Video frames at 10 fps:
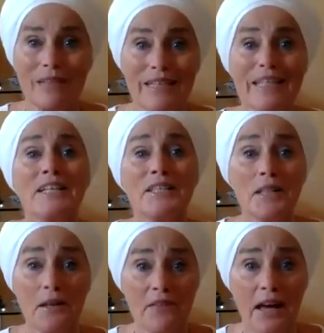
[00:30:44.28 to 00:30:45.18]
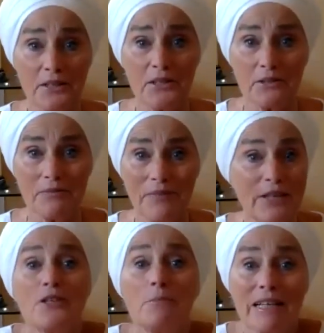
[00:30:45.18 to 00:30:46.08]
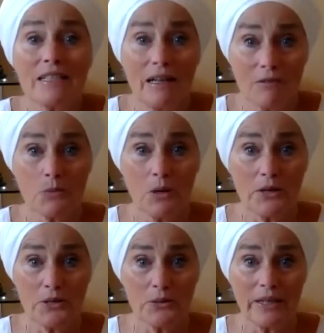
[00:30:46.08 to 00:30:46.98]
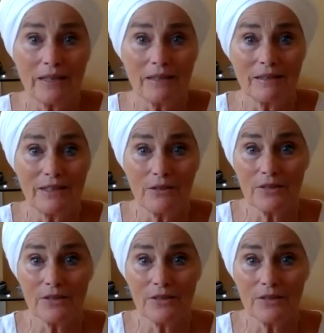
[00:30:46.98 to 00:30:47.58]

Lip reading: Kids love that too. And you can make sounds while you're doing it.